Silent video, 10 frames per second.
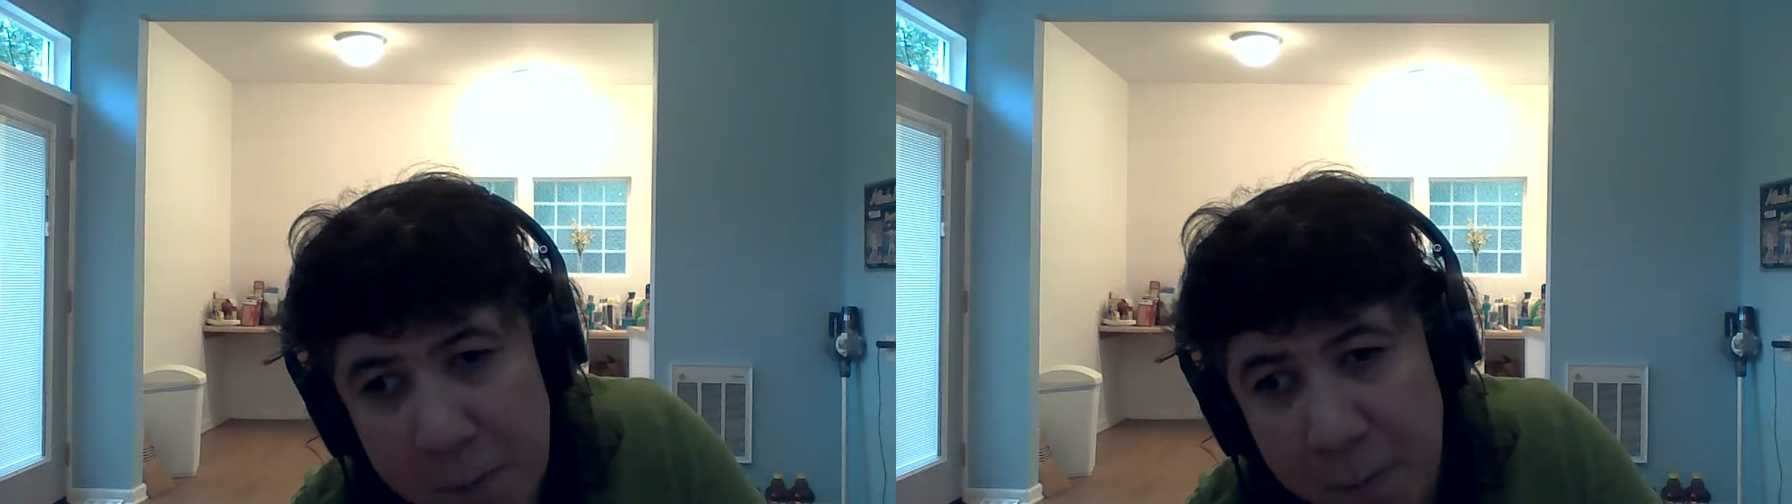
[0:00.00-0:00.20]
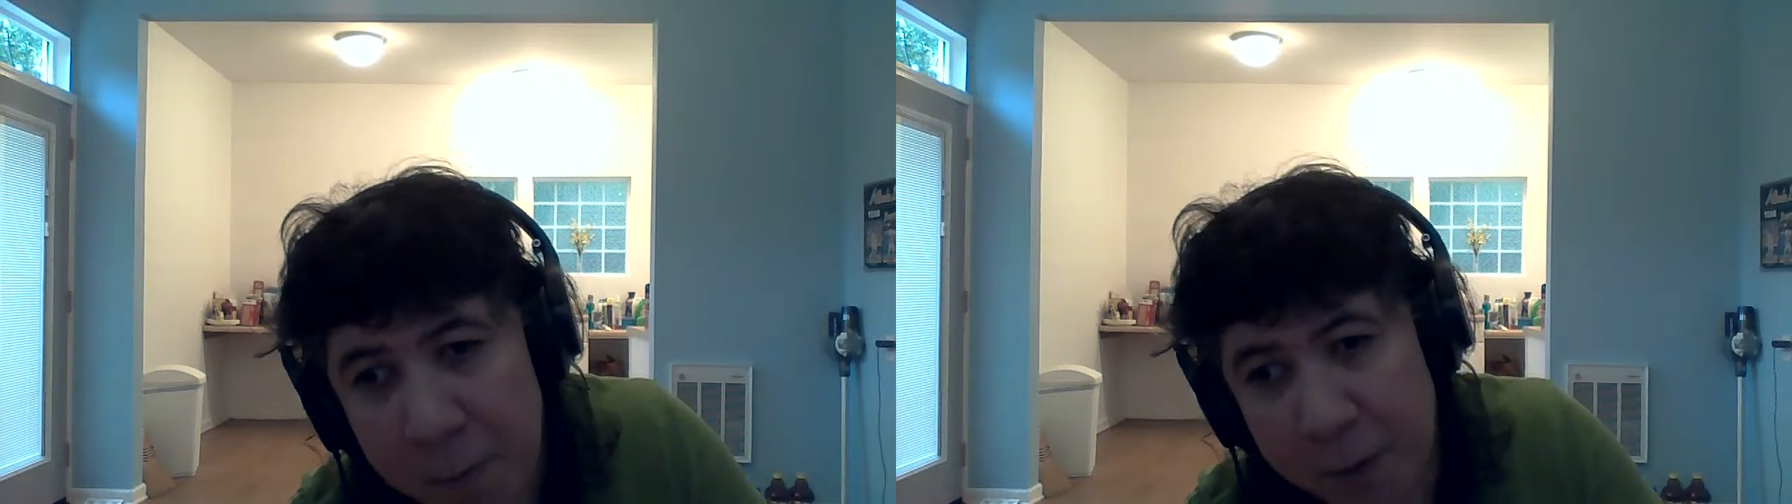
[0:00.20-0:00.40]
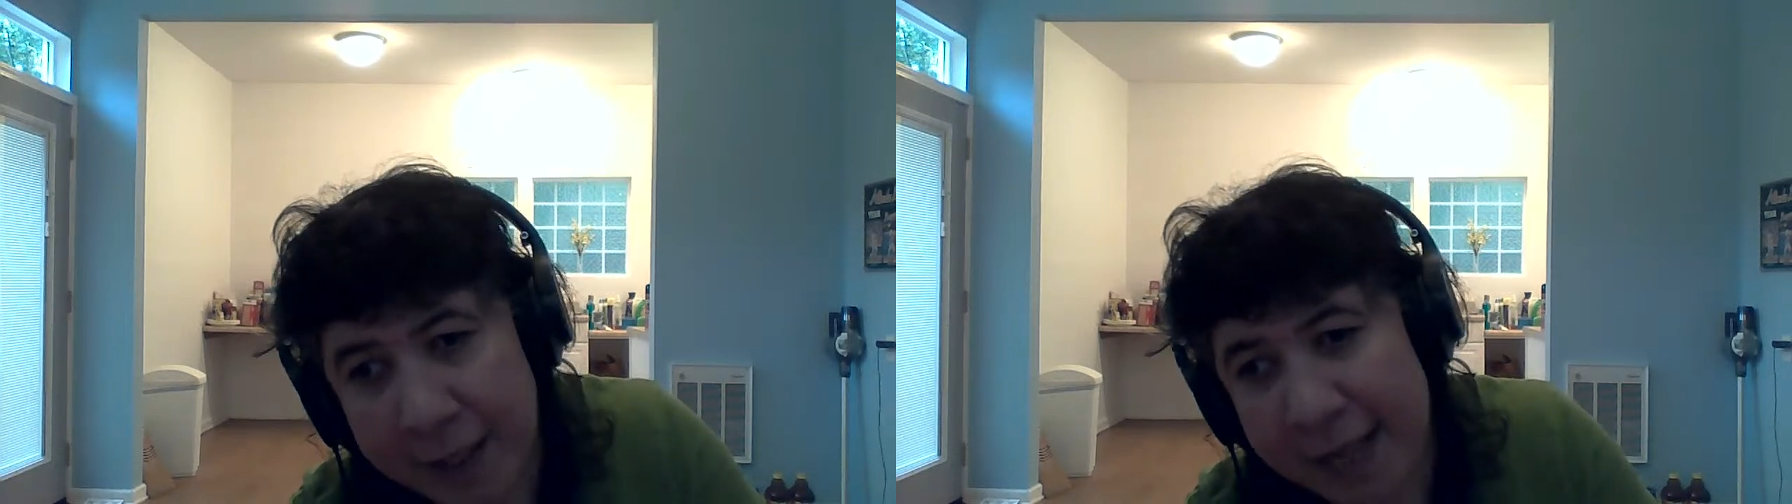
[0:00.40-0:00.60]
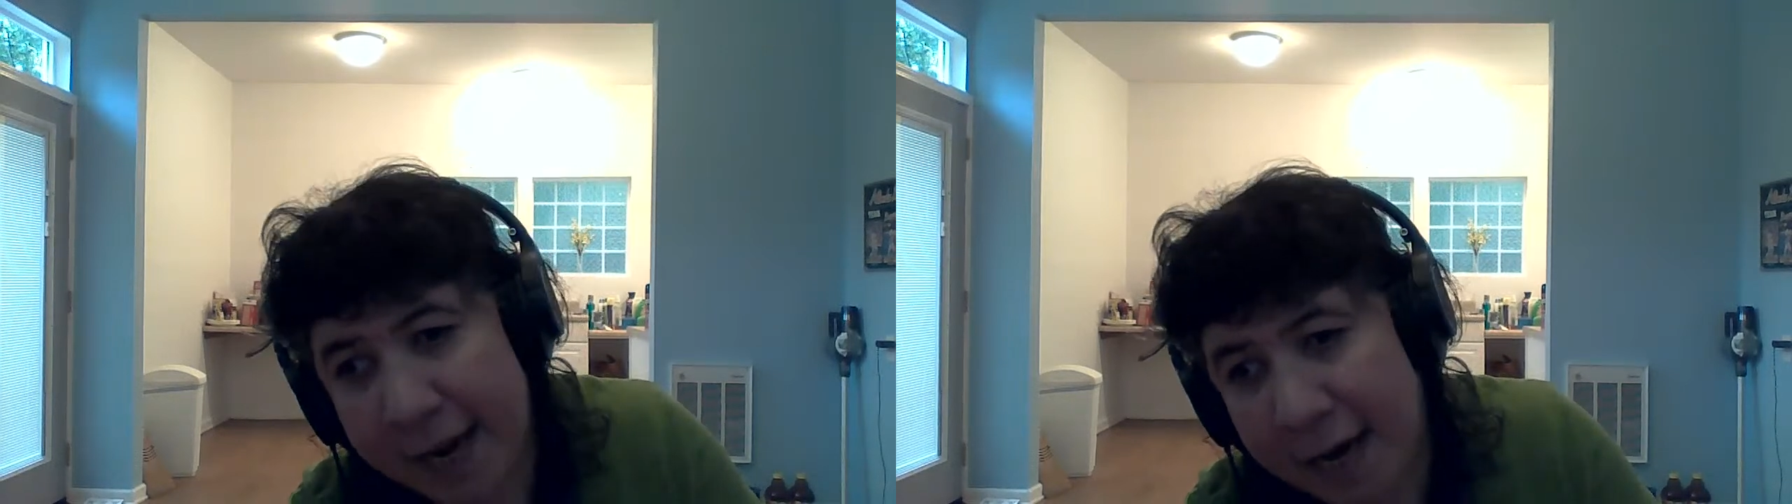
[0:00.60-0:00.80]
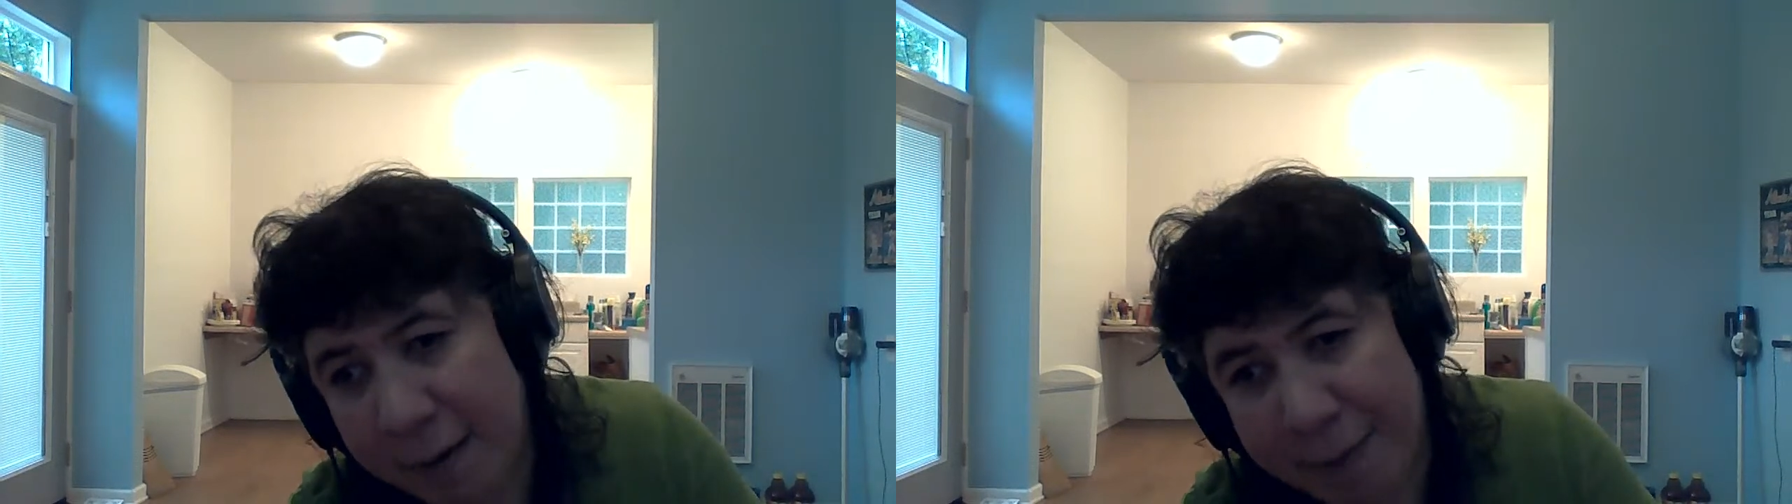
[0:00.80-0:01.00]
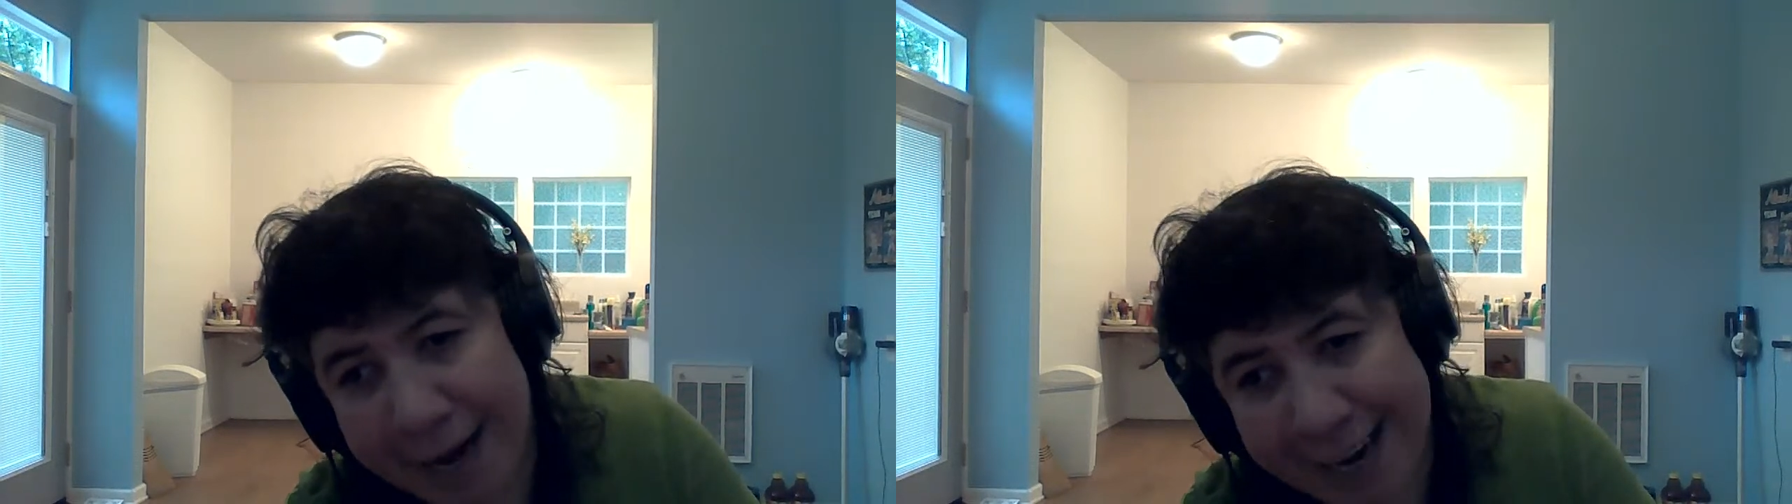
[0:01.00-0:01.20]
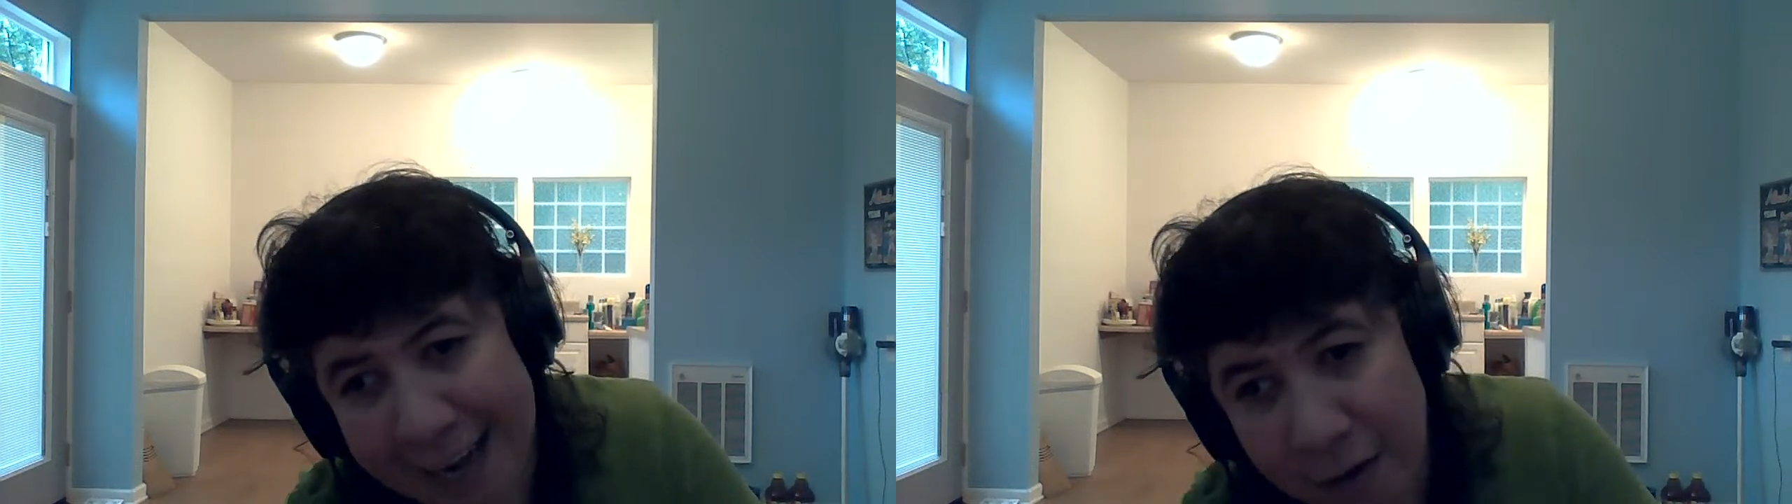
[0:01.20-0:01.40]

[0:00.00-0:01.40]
more than anybody